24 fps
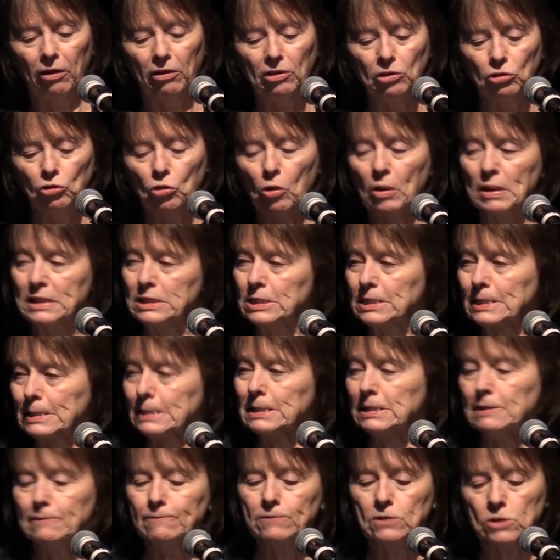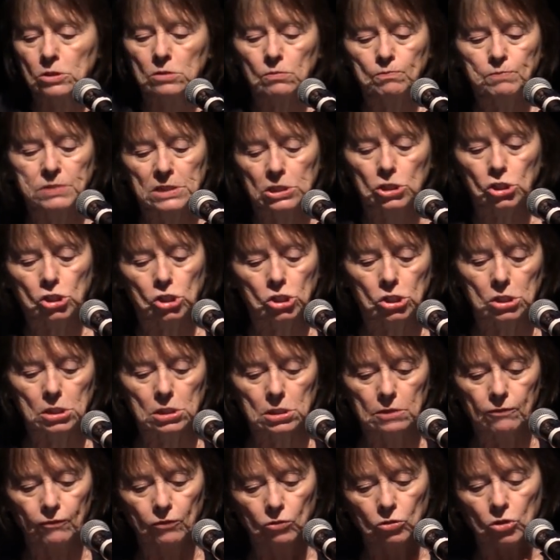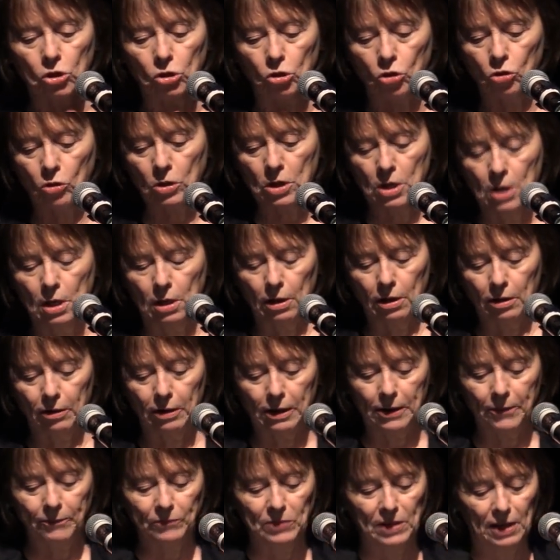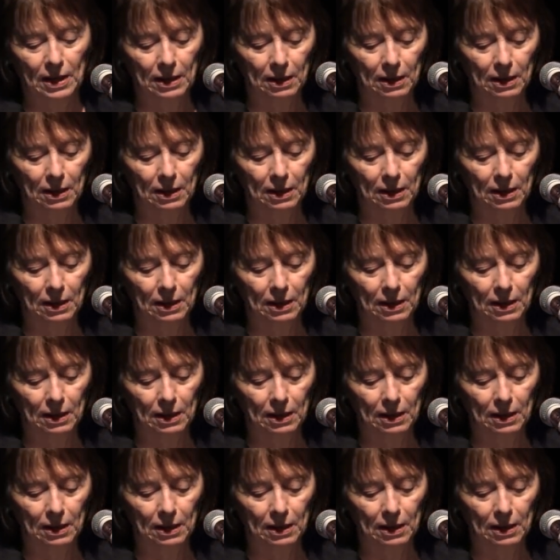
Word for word: You know, I just love to punch Foucault. All right,